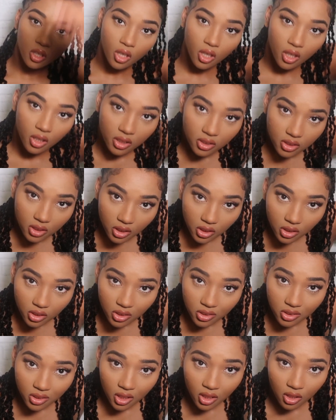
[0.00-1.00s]
Honestly, you
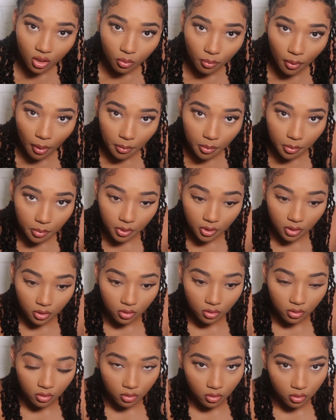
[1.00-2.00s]
just get a little bobby pin
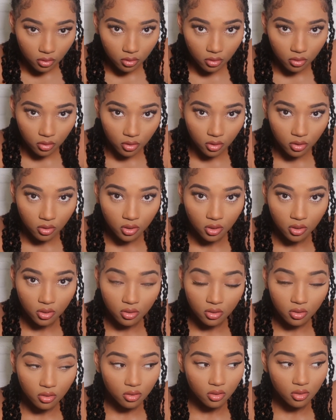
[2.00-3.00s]
and
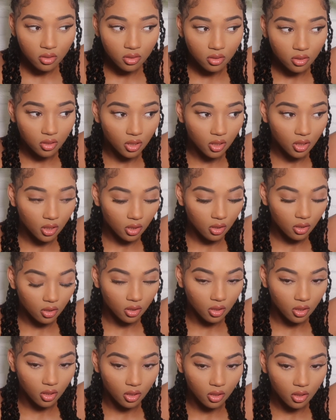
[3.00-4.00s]
just stick
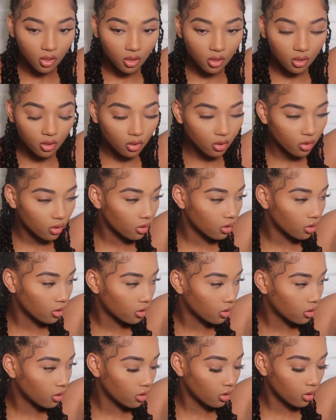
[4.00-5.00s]
it in there.
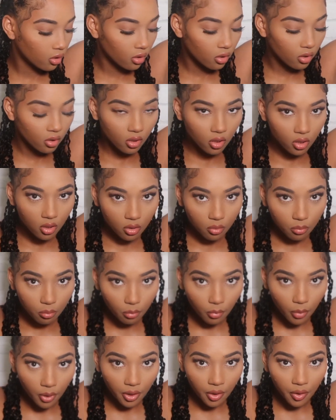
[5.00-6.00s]

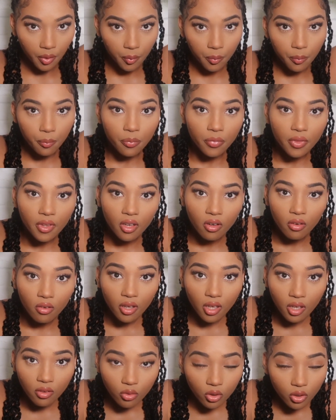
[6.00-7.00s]
But I don't
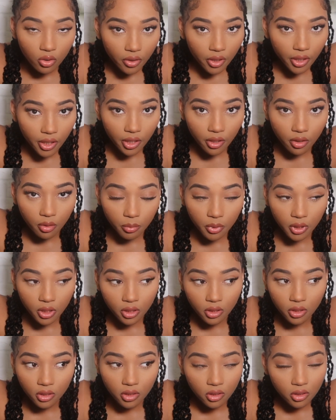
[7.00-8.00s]
have one right now
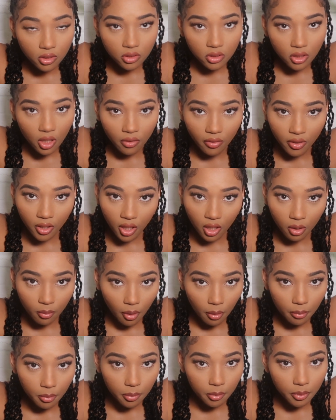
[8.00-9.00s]
because I ran out of
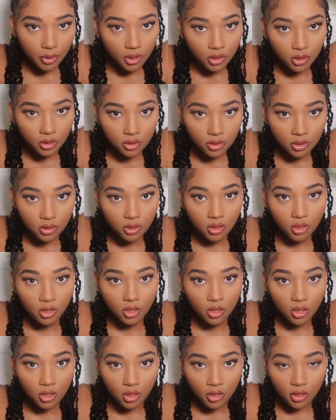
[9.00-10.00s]
bobby pins.
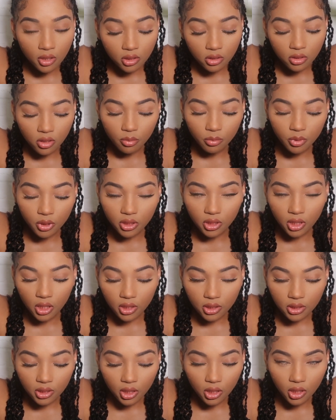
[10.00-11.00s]
So I'm just
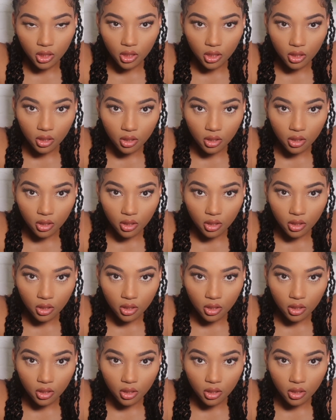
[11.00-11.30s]
gonna tuck